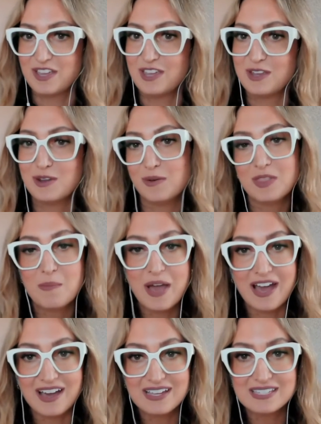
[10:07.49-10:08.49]
in the
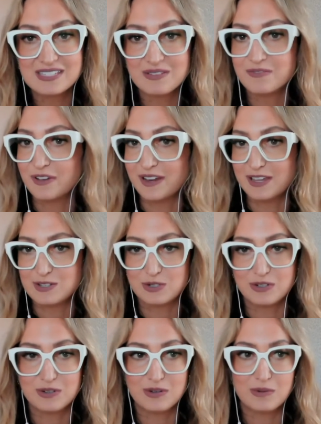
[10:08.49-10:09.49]
past in
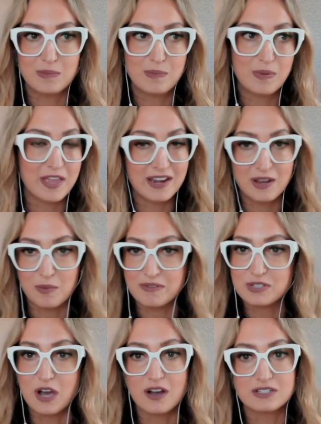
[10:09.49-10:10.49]
financial planning, we've
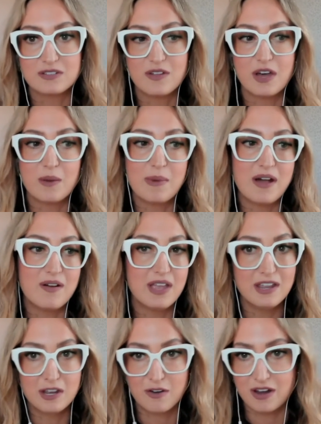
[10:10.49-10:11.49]
talked a lot about
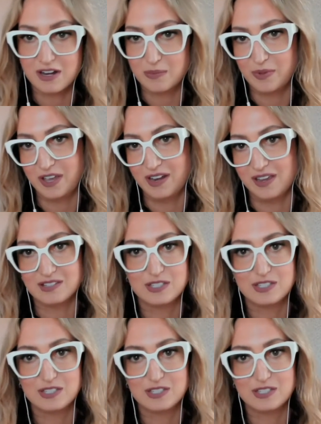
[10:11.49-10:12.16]
integrated planning.